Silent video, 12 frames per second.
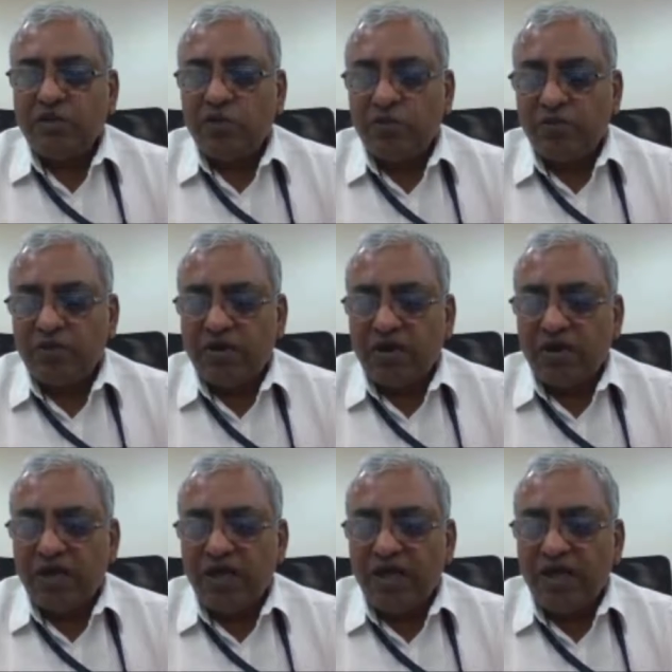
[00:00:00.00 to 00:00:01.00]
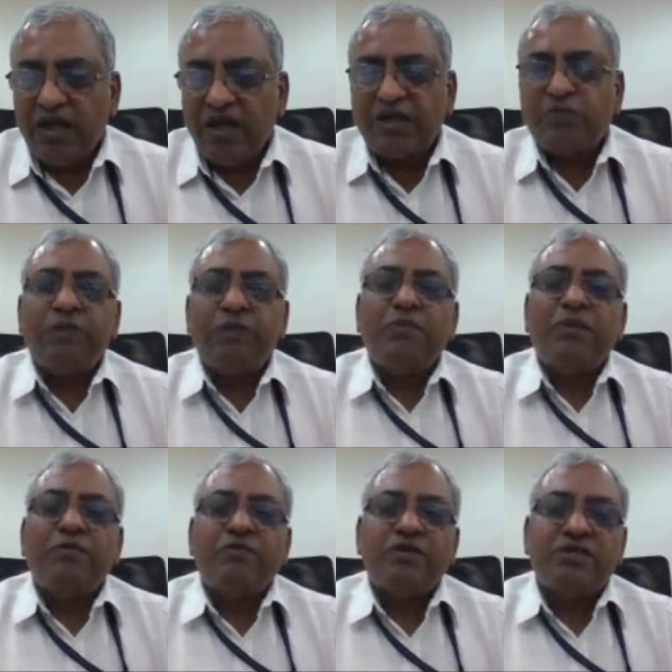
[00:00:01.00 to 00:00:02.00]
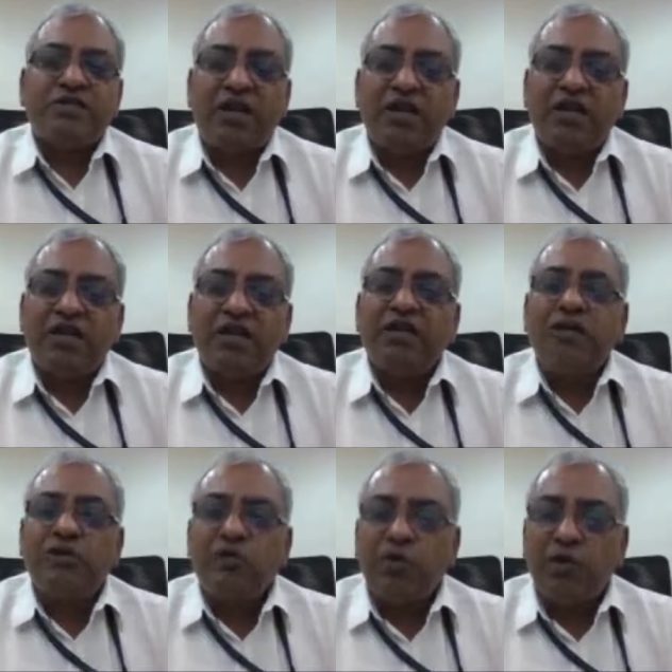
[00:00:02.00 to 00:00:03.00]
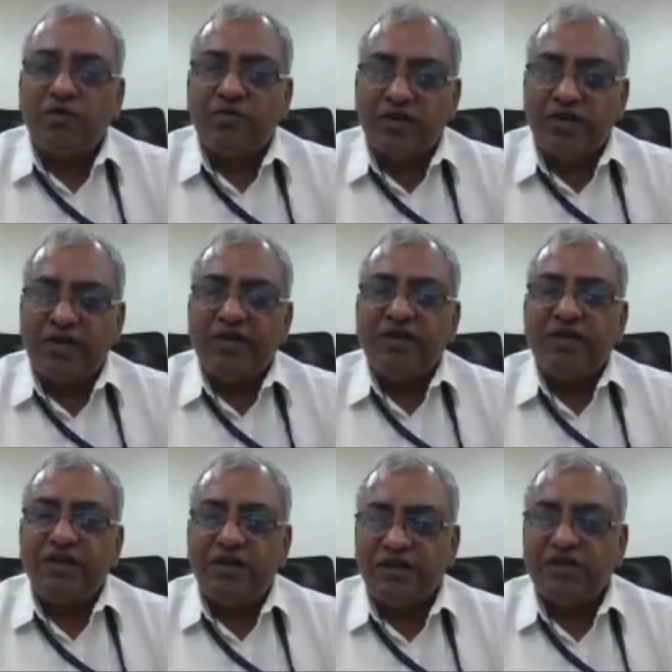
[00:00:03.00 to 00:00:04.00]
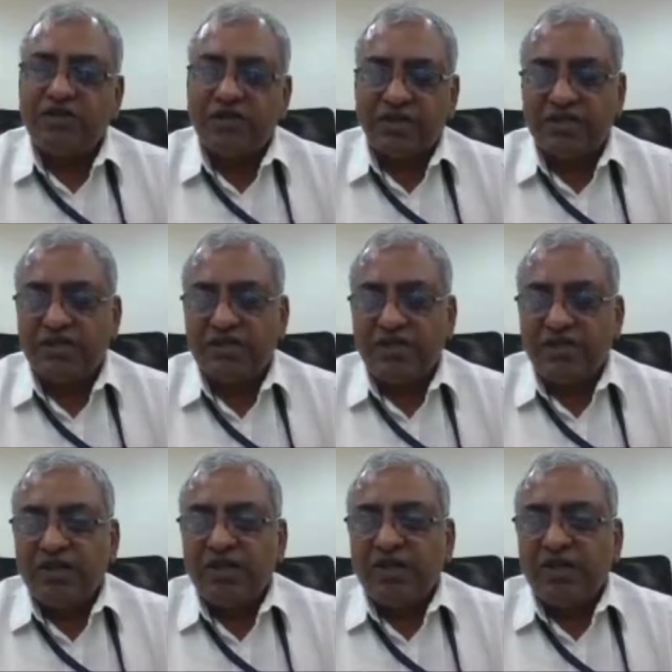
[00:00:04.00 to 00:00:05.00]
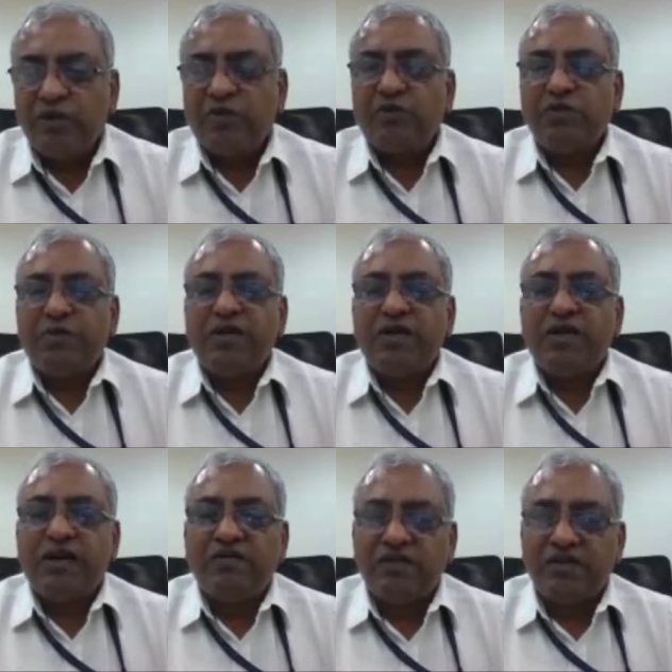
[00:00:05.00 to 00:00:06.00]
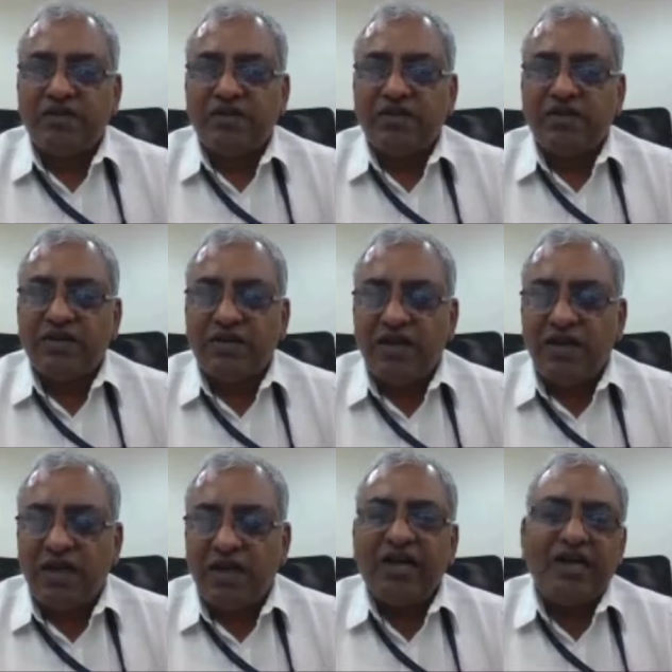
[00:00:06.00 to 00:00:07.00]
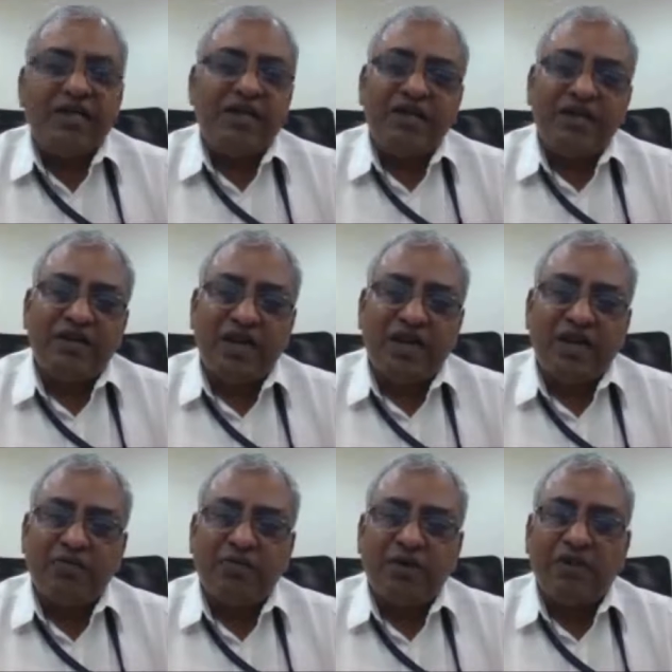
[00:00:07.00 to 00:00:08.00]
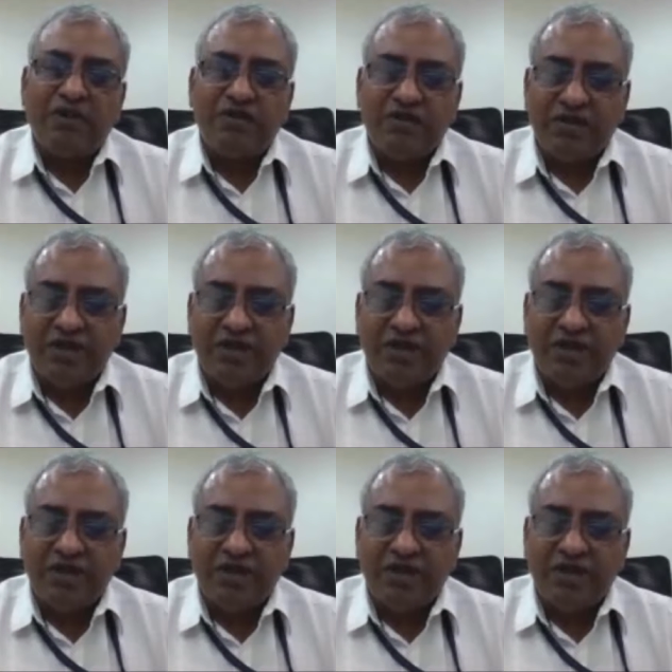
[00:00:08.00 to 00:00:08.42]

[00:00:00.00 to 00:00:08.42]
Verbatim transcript: So an experiment was done in two of the districts which were being covered in 1989 by the